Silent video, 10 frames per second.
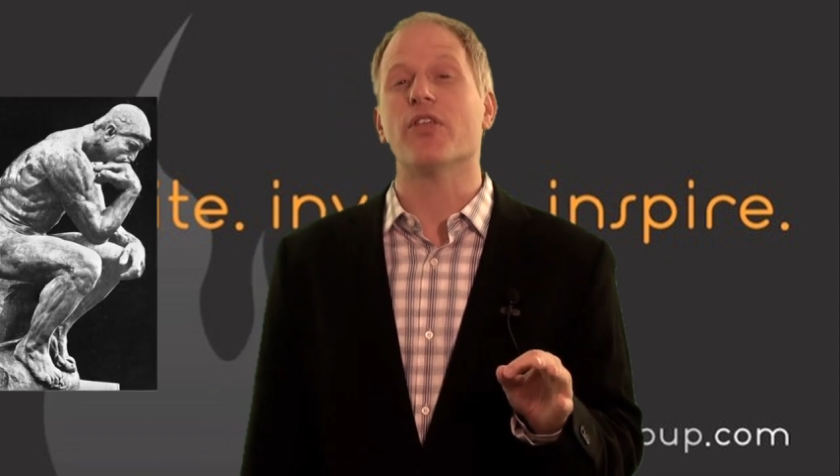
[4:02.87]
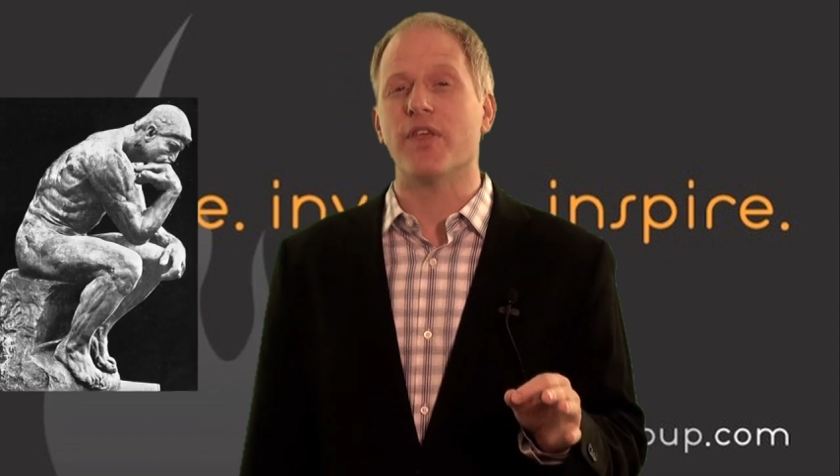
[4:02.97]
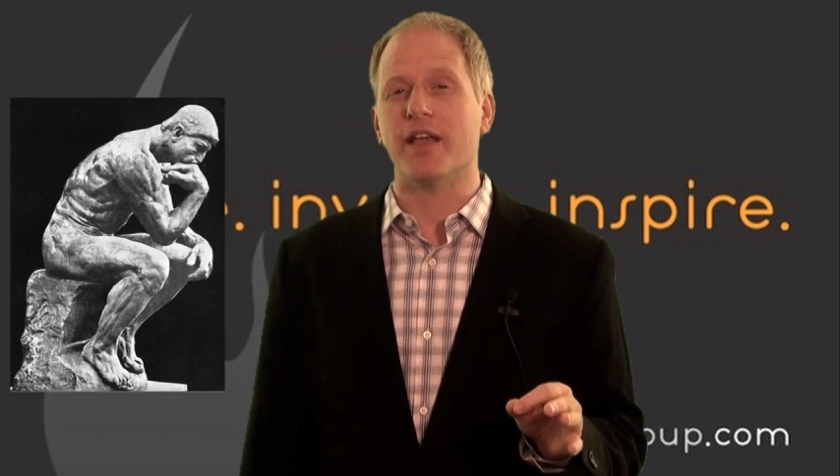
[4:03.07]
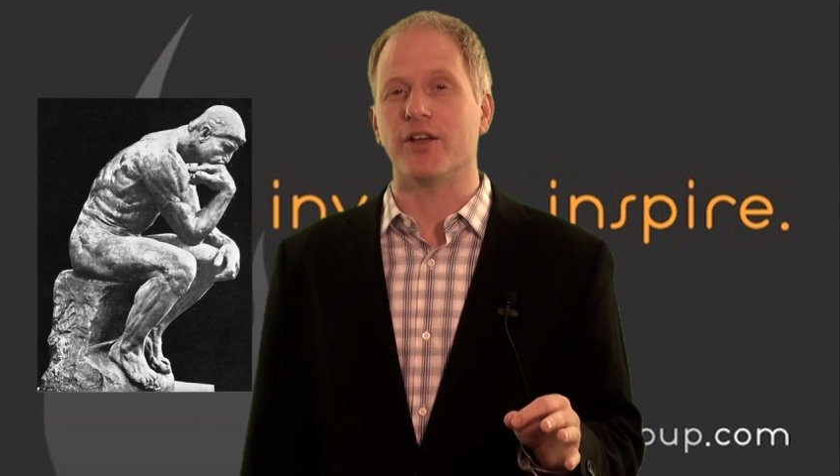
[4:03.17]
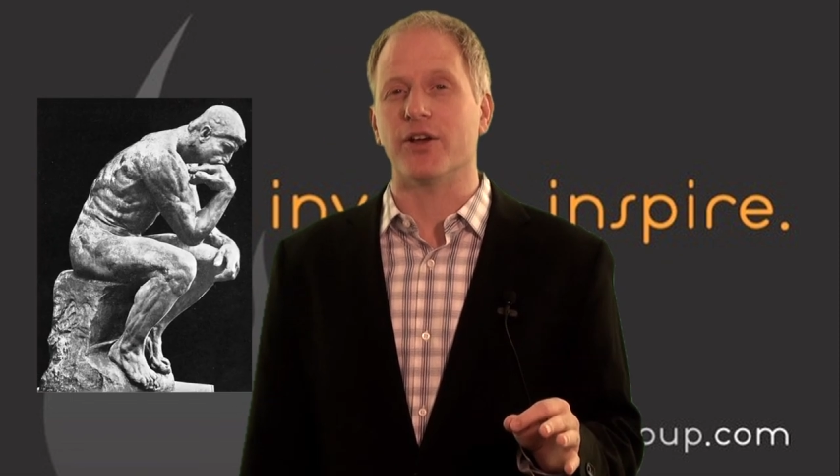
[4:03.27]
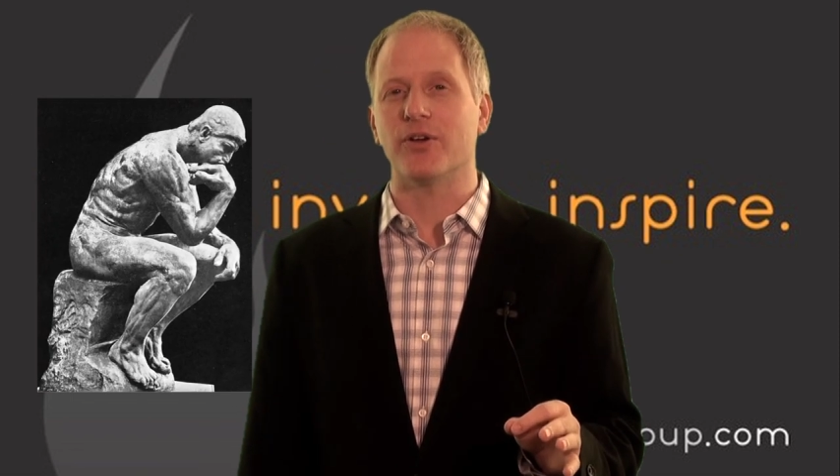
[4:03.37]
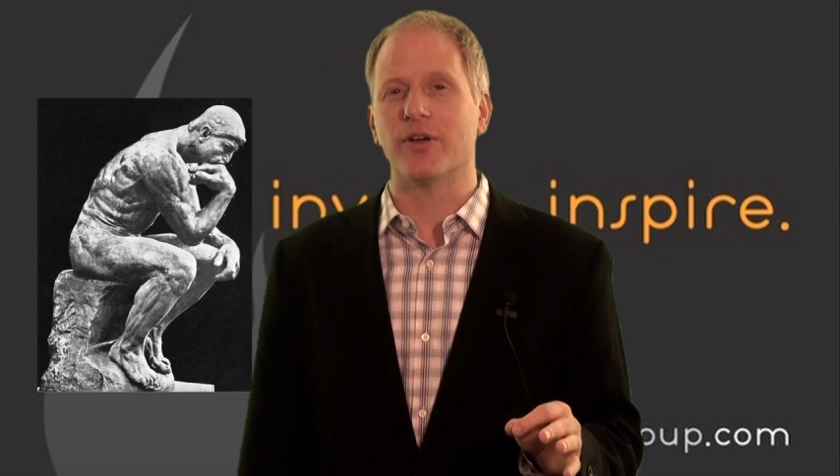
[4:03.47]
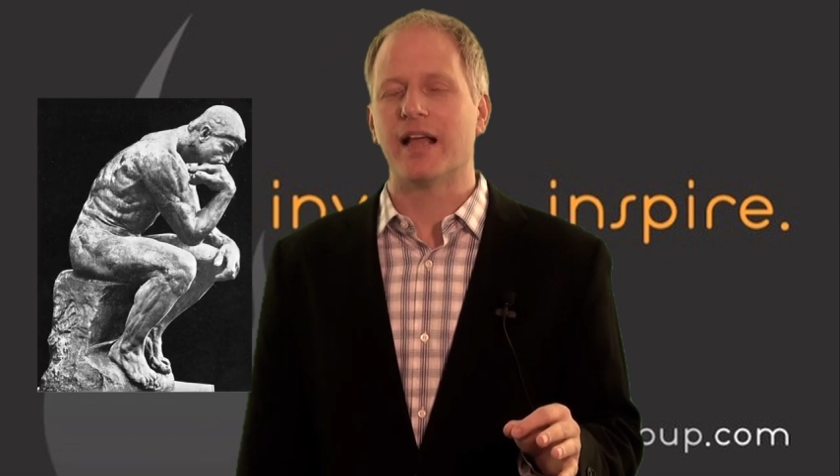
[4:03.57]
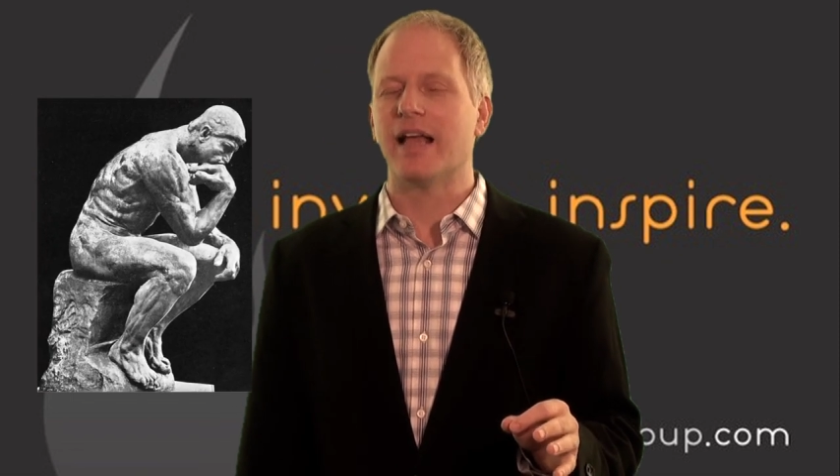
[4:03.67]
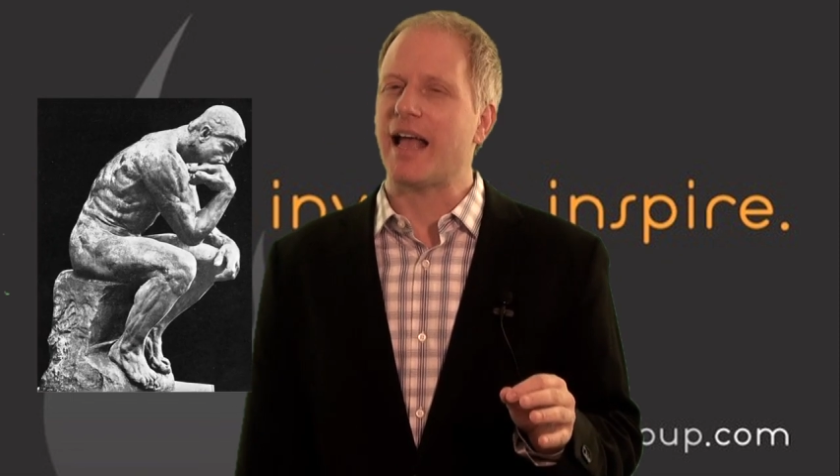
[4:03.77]
thinker
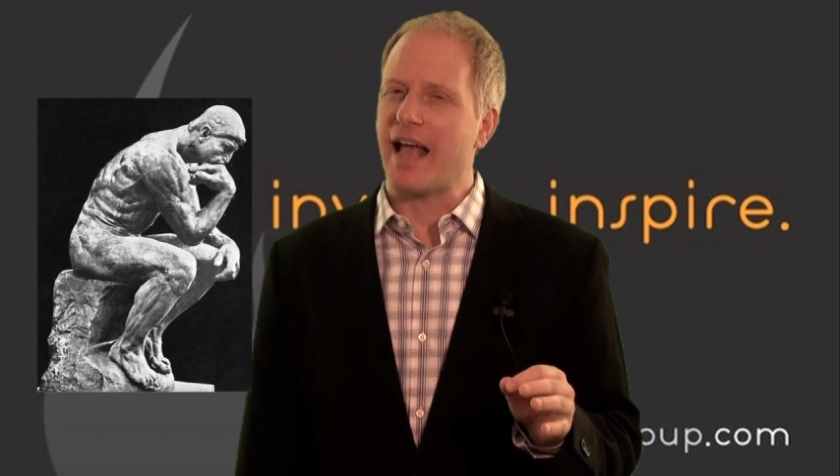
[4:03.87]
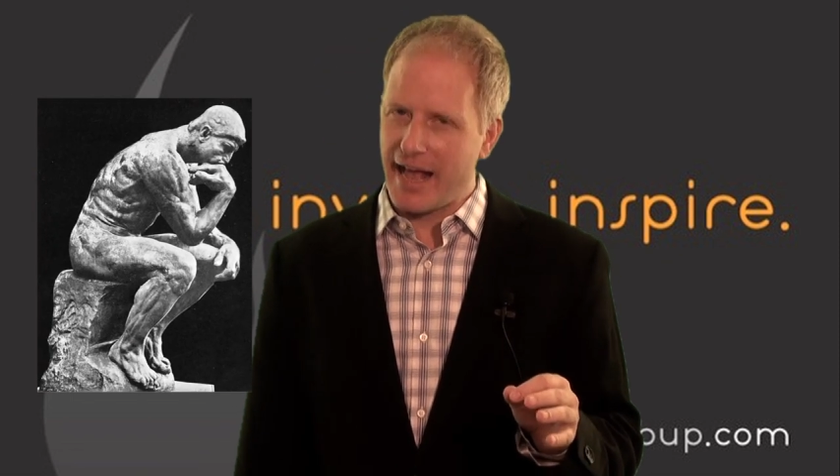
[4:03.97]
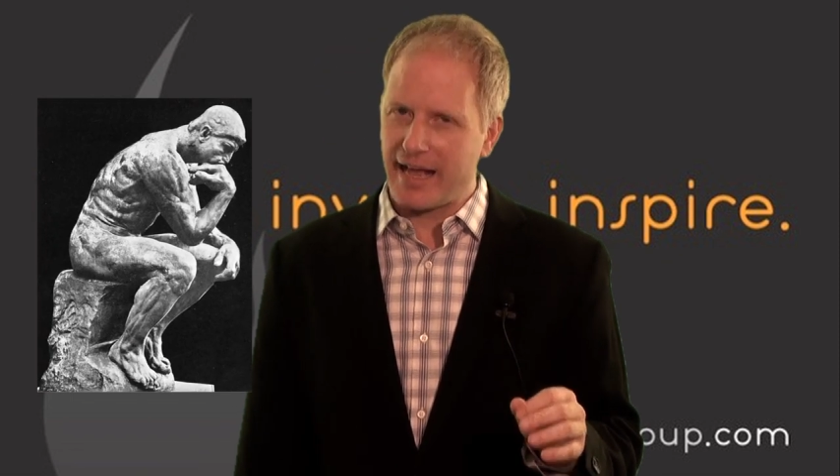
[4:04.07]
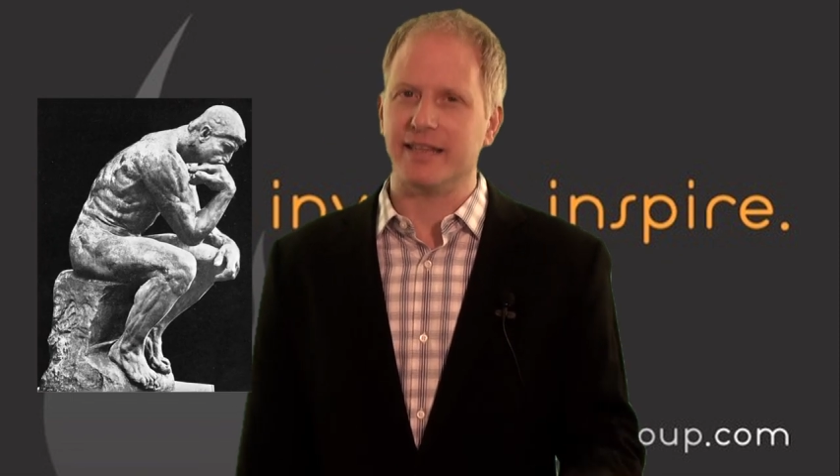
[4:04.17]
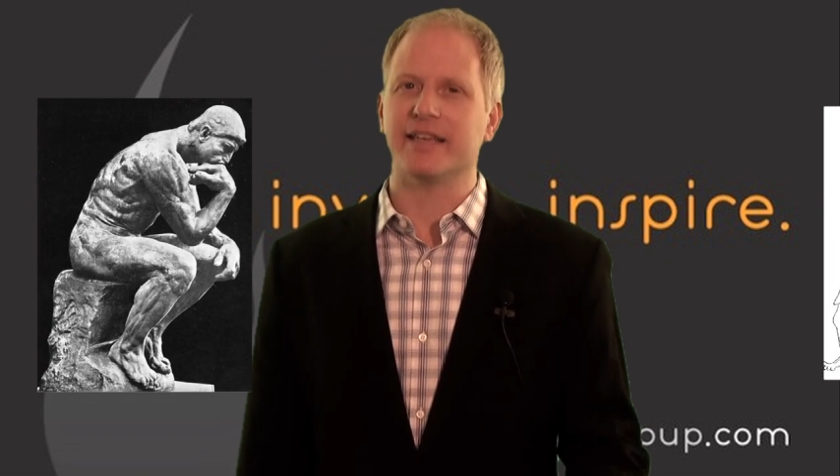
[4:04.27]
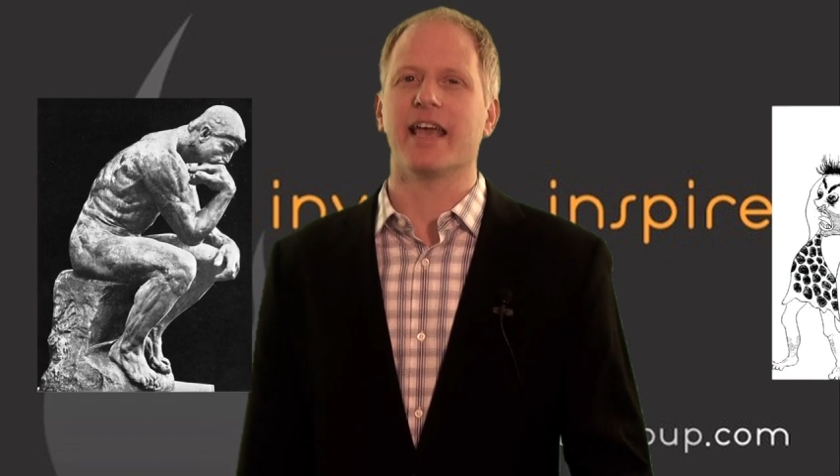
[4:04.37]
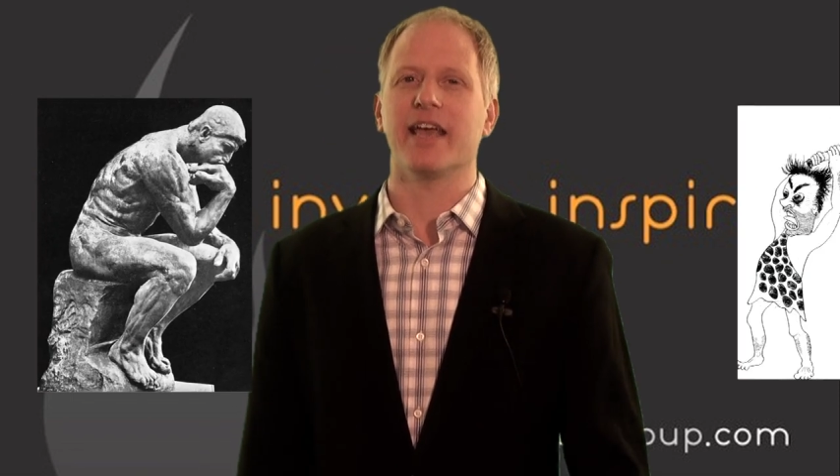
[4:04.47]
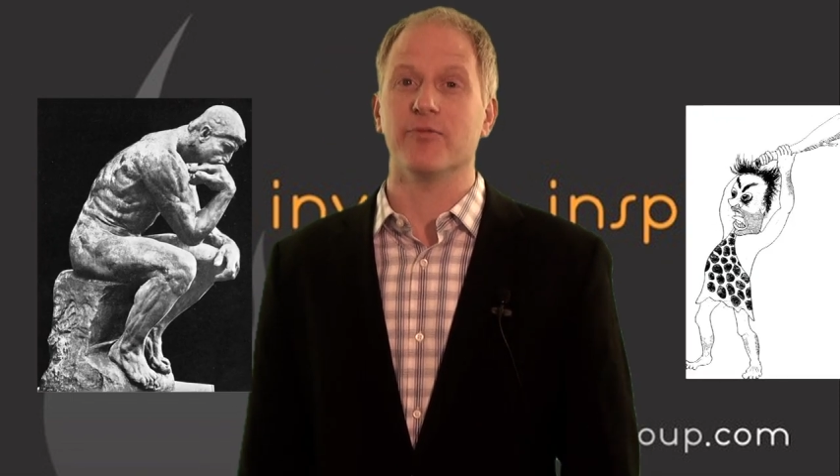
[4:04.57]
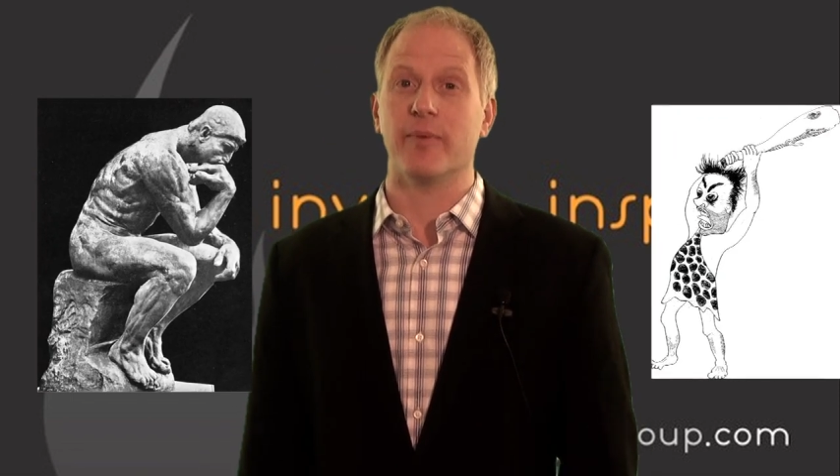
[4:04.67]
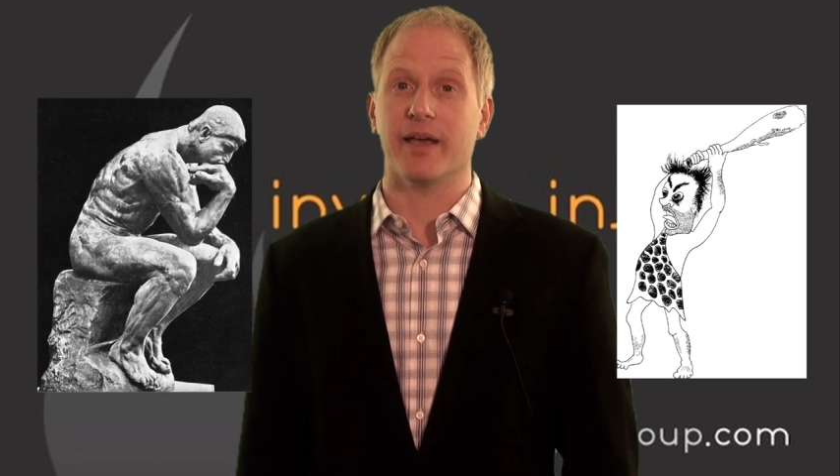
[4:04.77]
and the
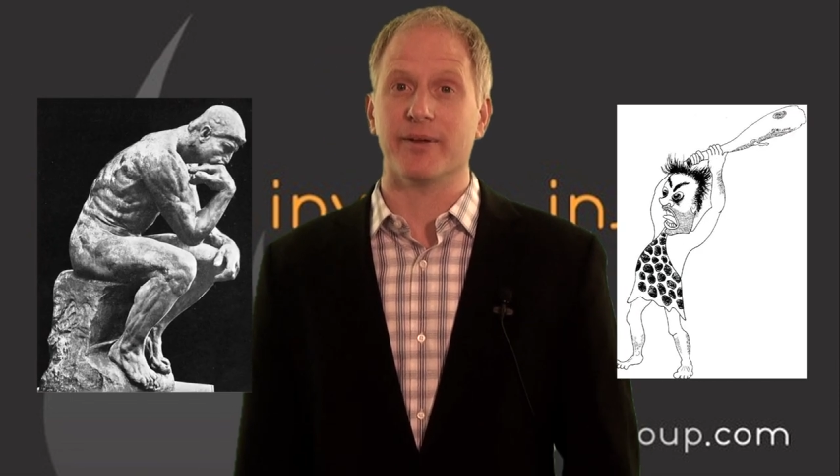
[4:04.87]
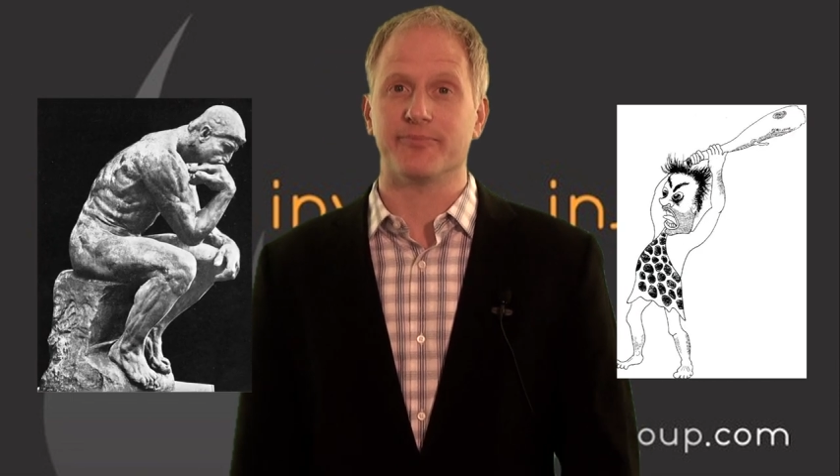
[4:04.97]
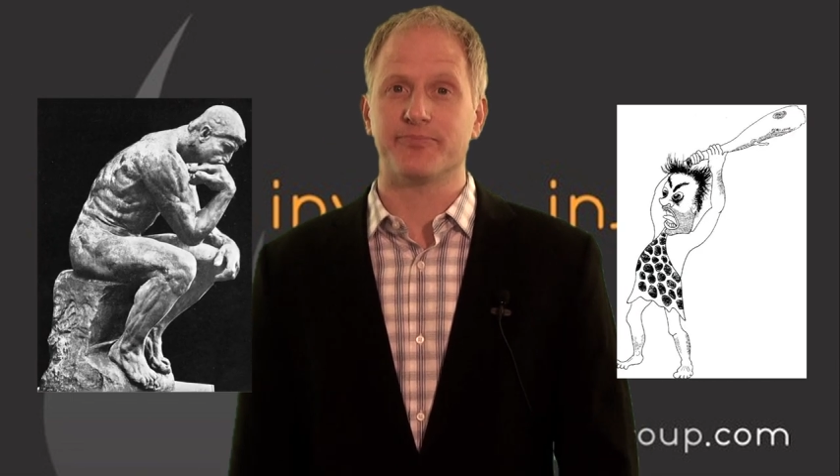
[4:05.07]
caveman.